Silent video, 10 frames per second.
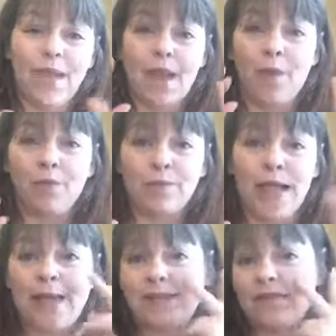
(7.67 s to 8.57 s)
I hope you
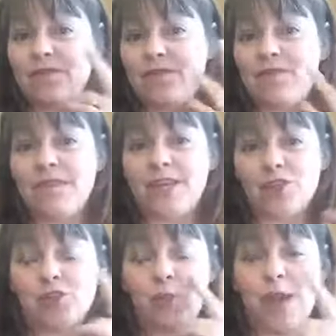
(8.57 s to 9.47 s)
guys have
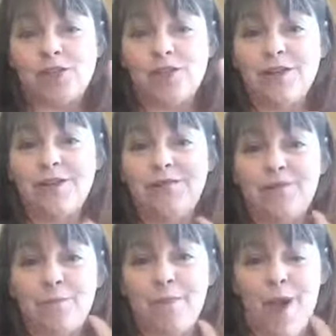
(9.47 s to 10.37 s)
finished watching
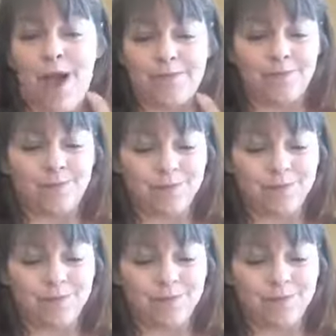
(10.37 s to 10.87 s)
football.